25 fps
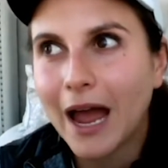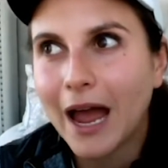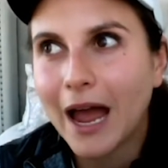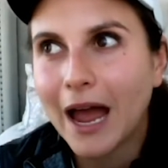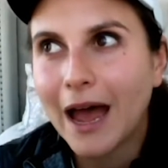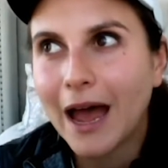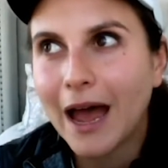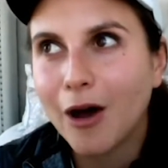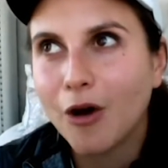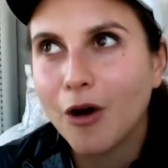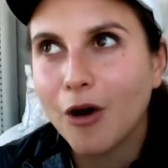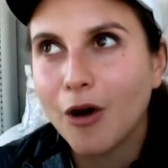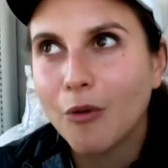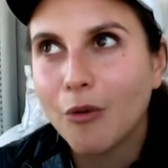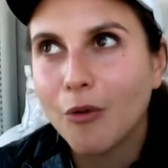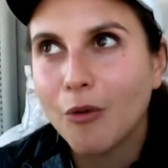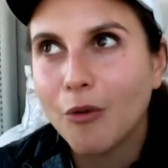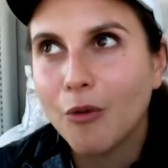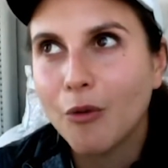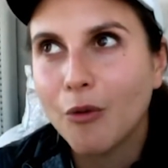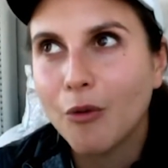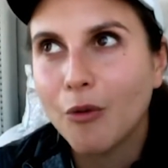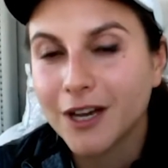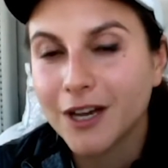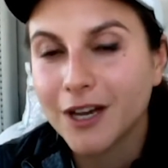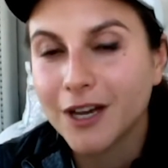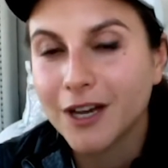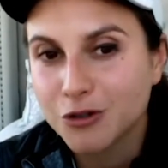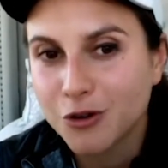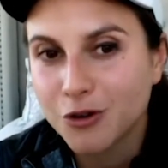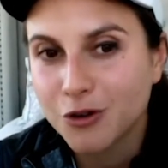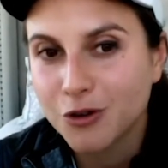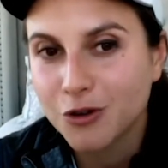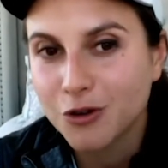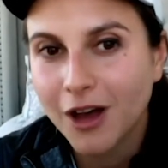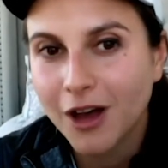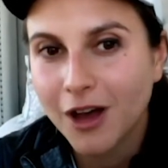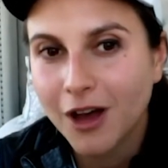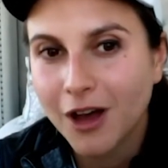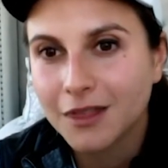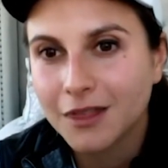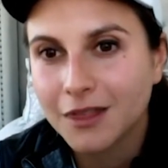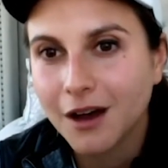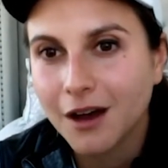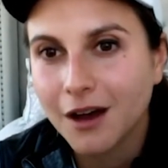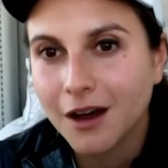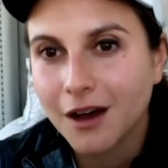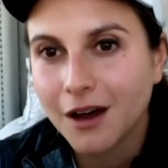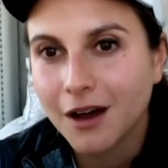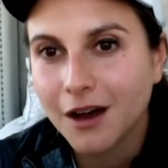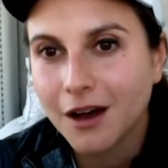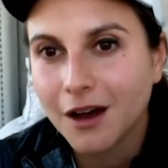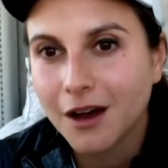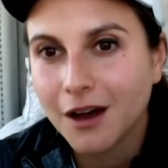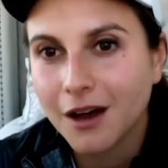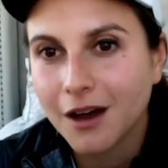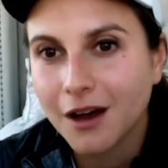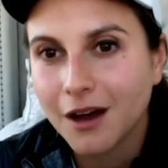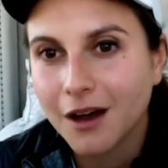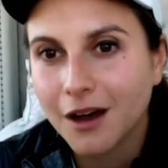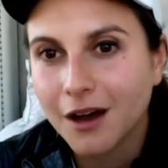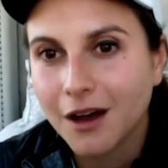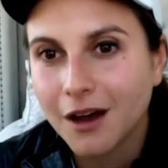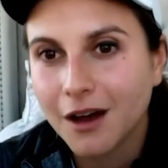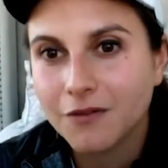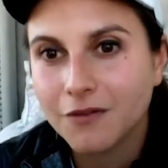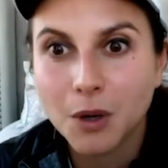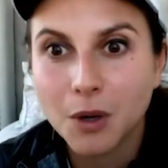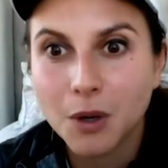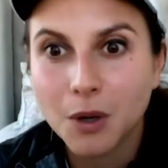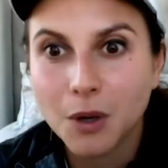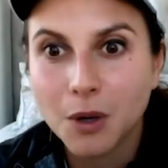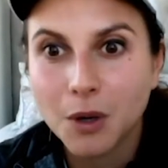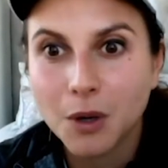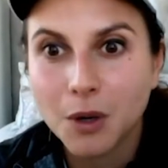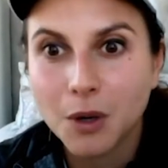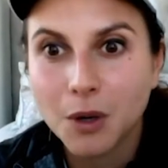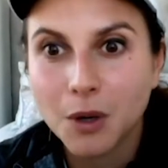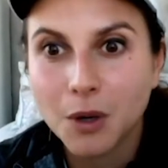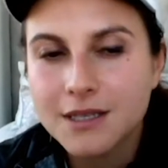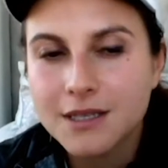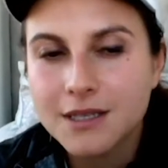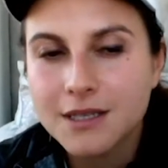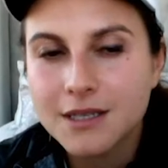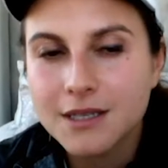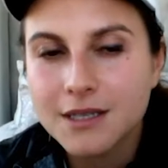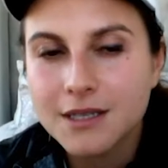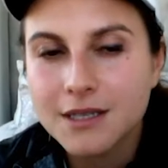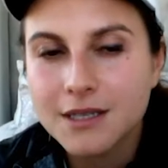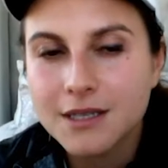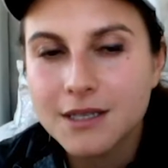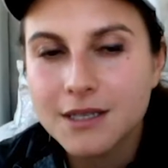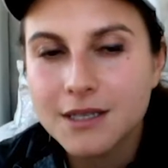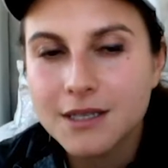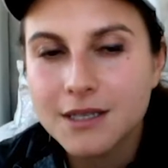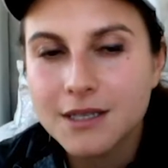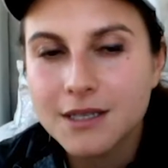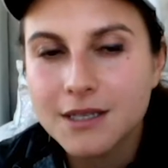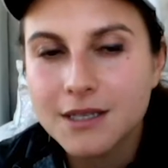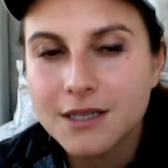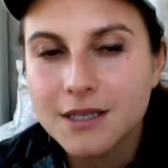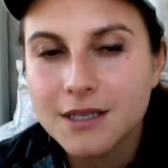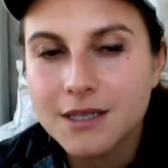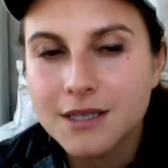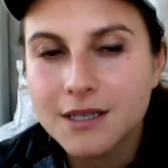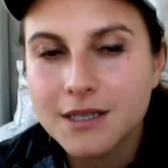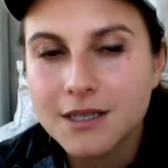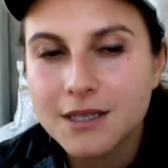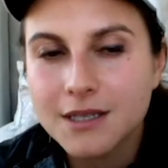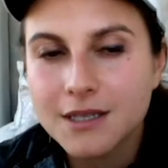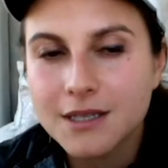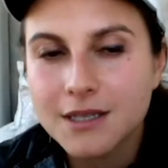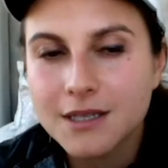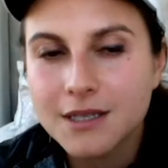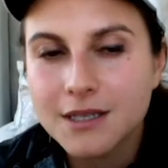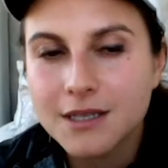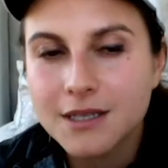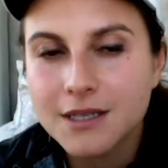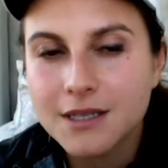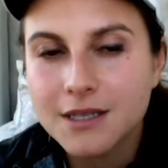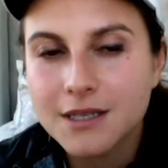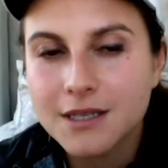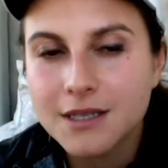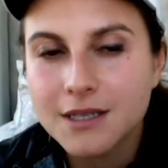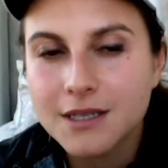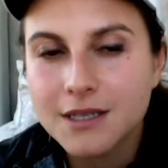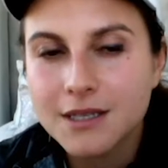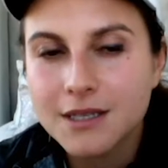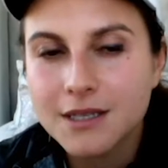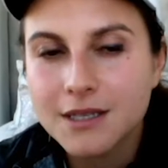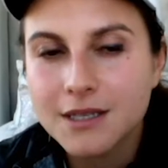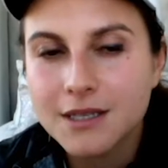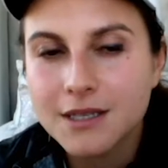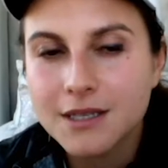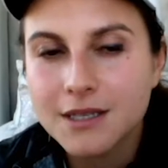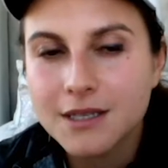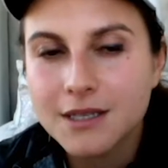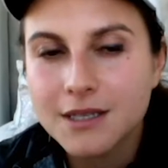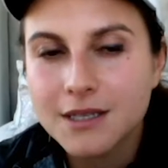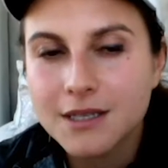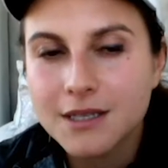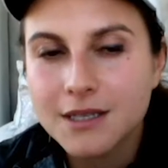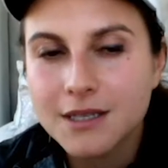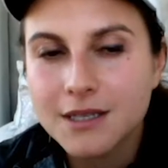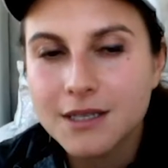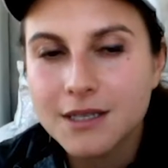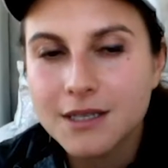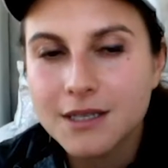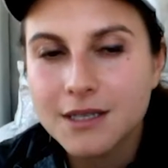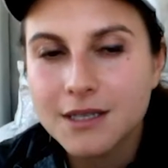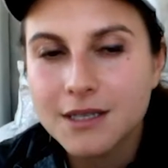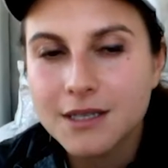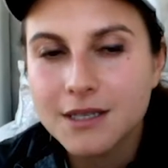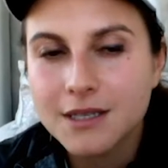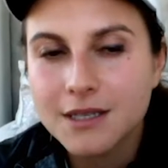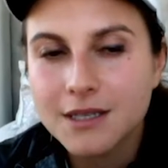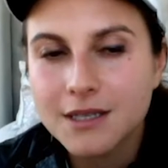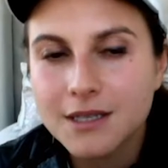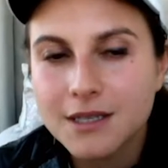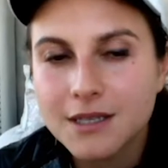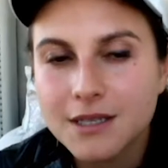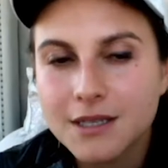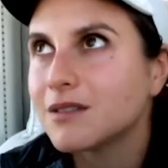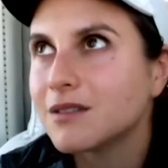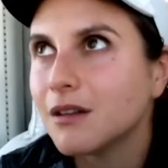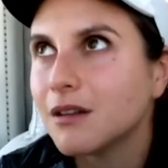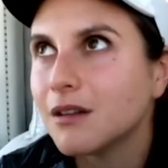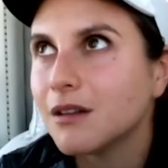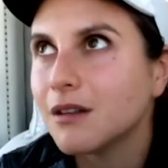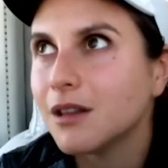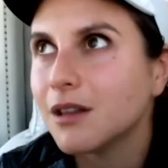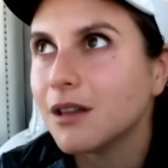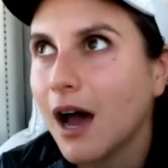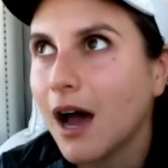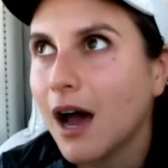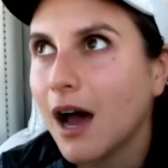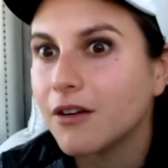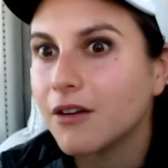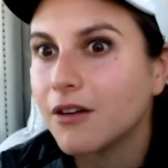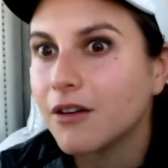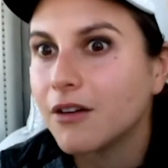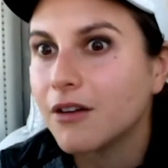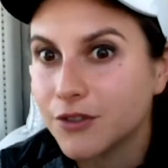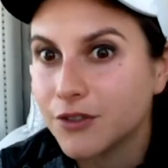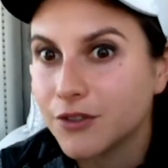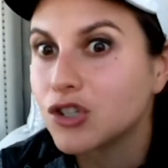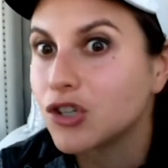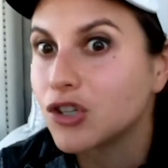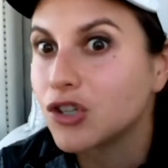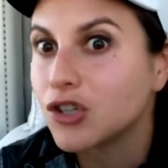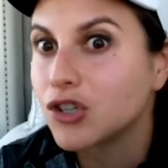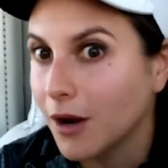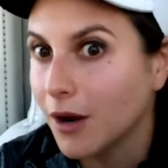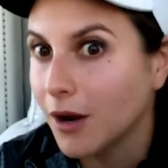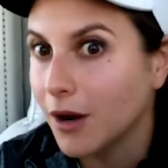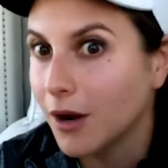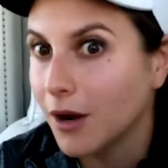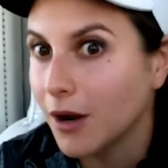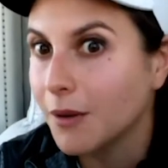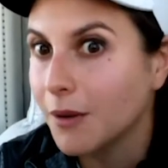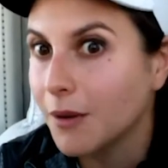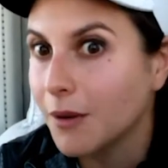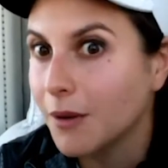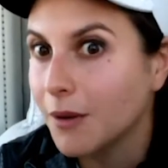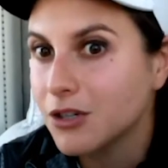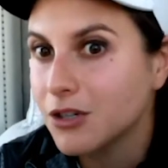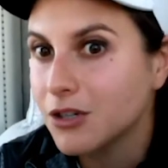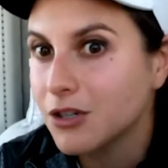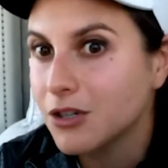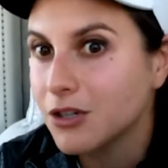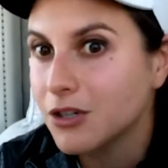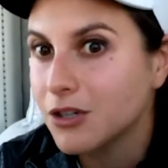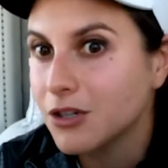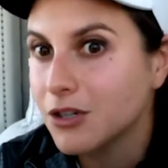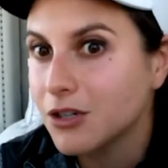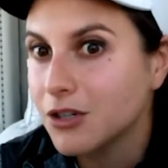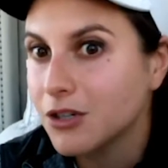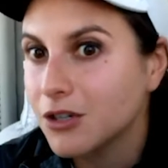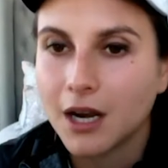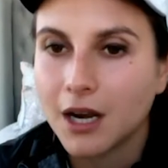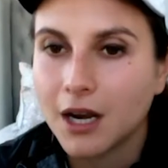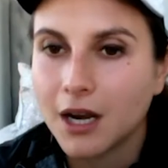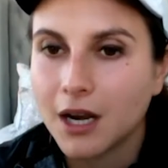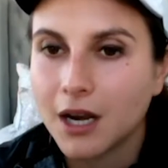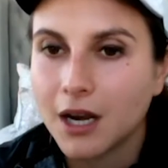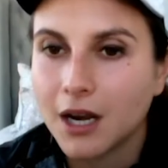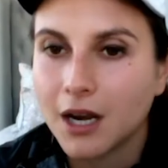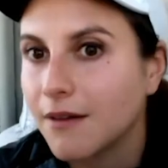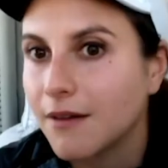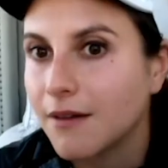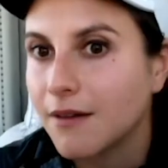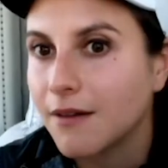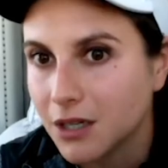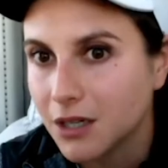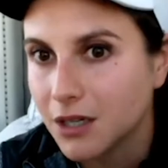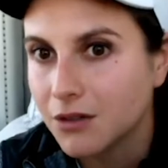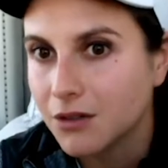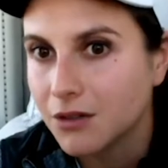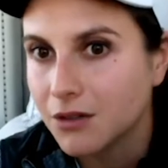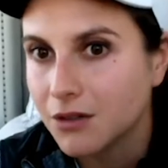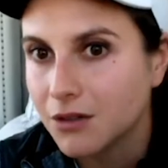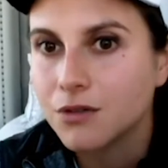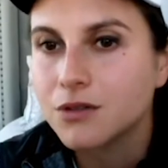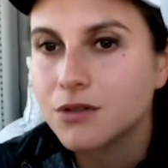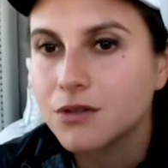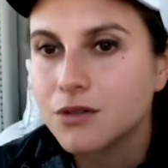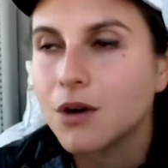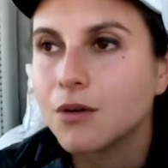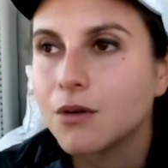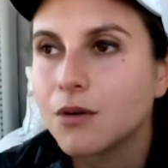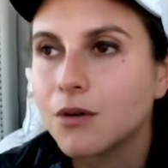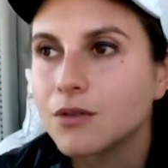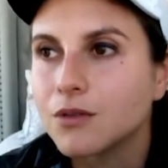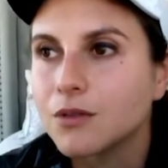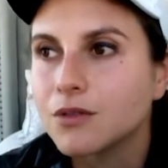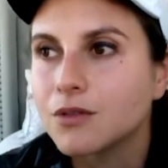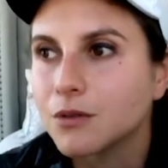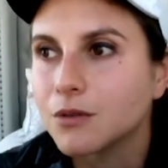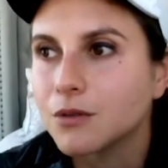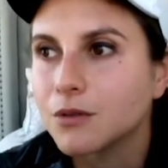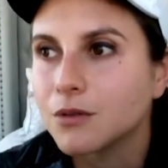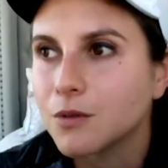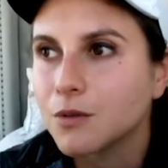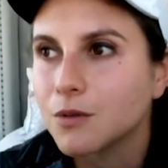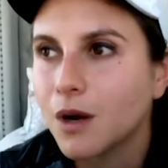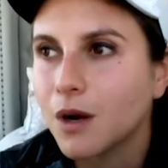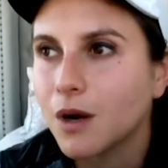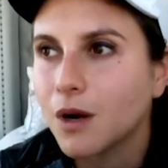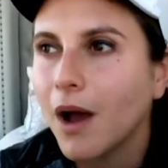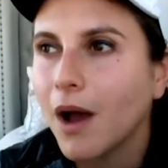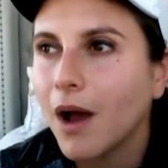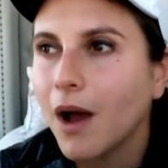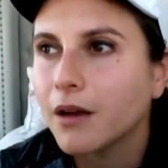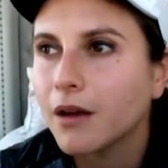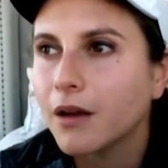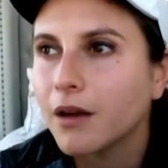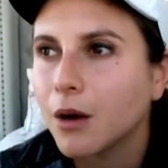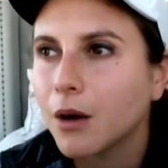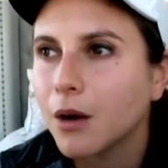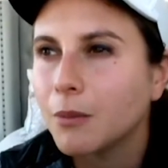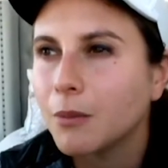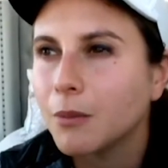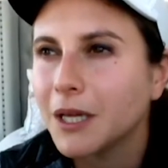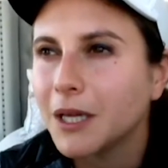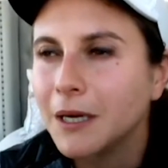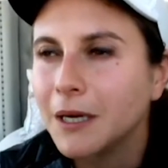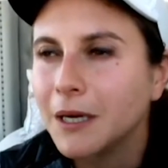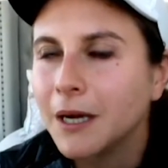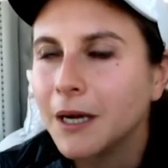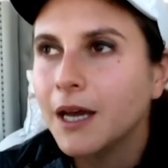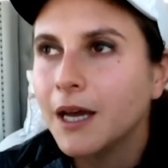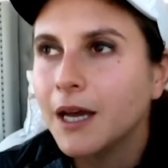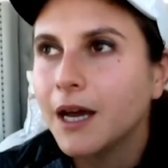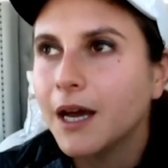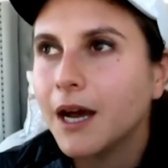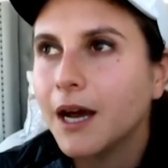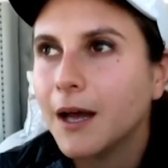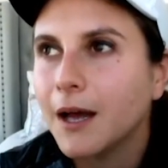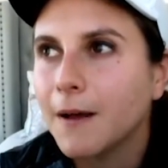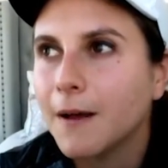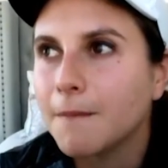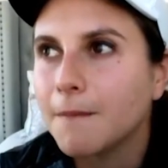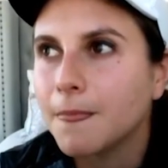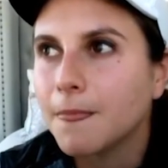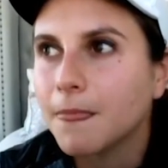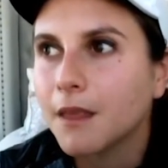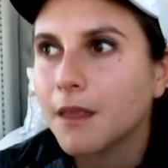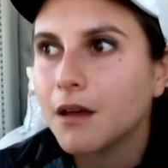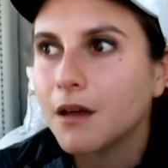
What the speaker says: how professional I thought Facebook was. Meaning just that there was still a lot of startup energy. Granted, this was 7 years ago, so it was quite a while ago, but um